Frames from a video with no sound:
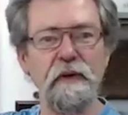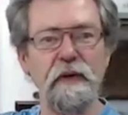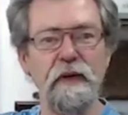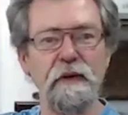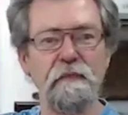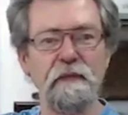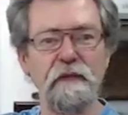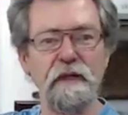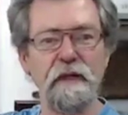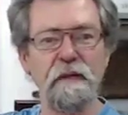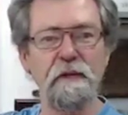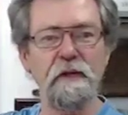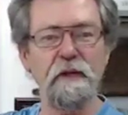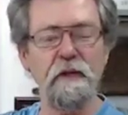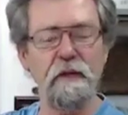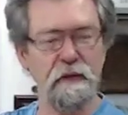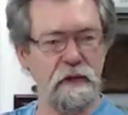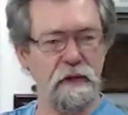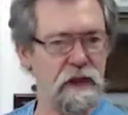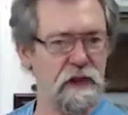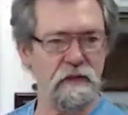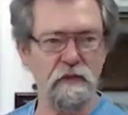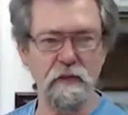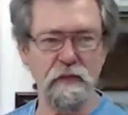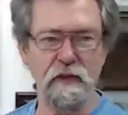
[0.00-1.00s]
a BMW,
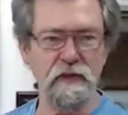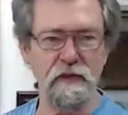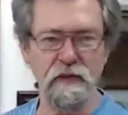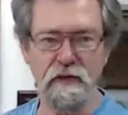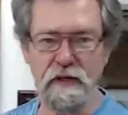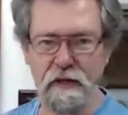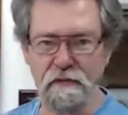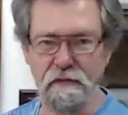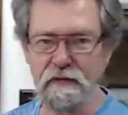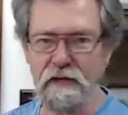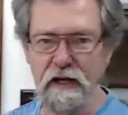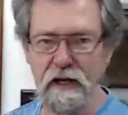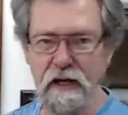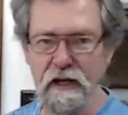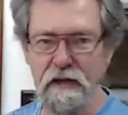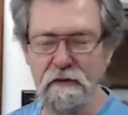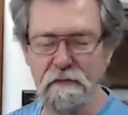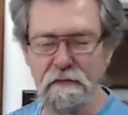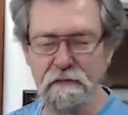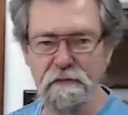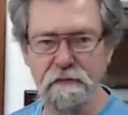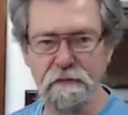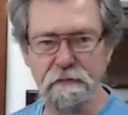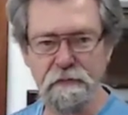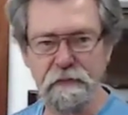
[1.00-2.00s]
and that's what you'd have to
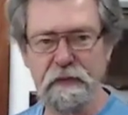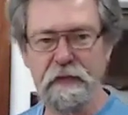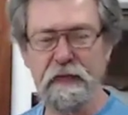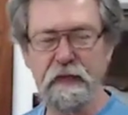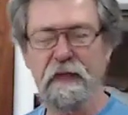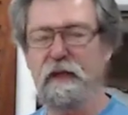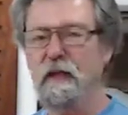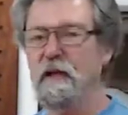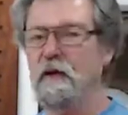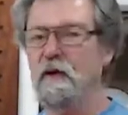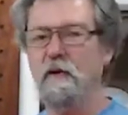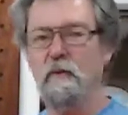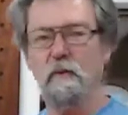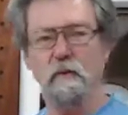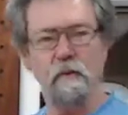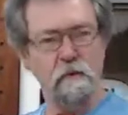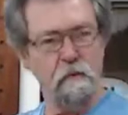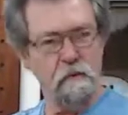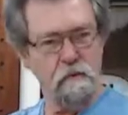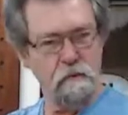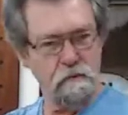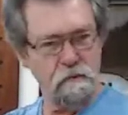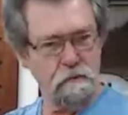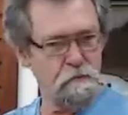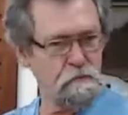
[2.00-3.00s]
have,
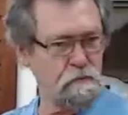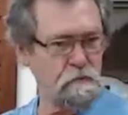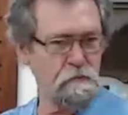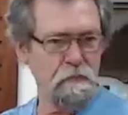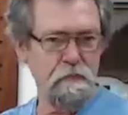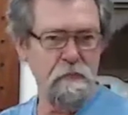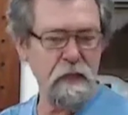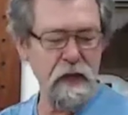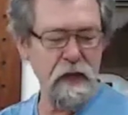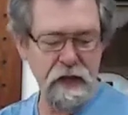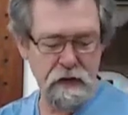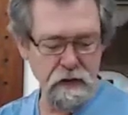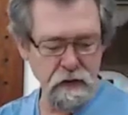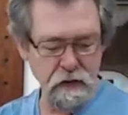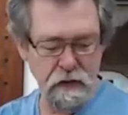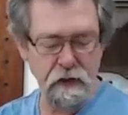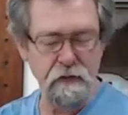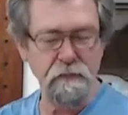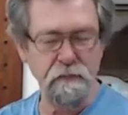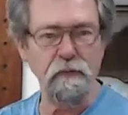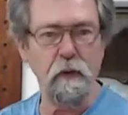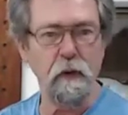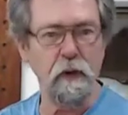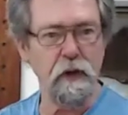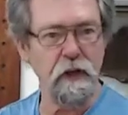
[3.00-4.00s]
and you
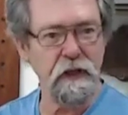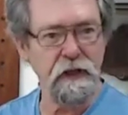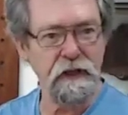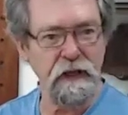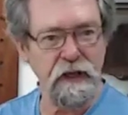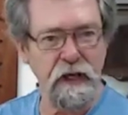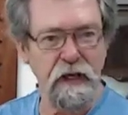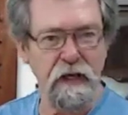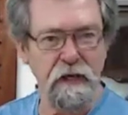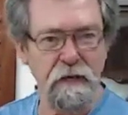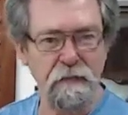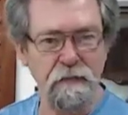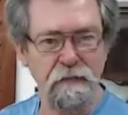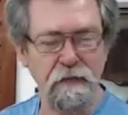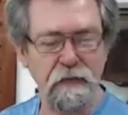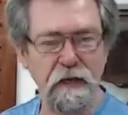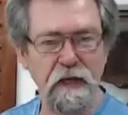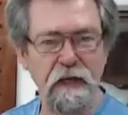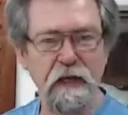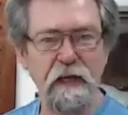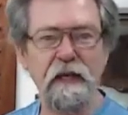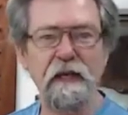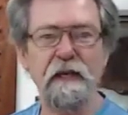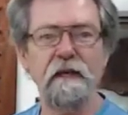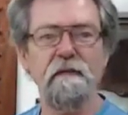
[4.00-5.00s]
can afford it, get it.
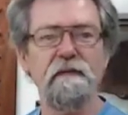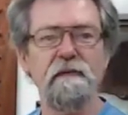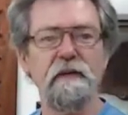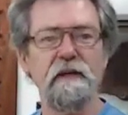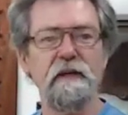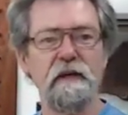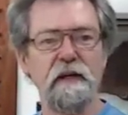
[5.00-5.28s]
If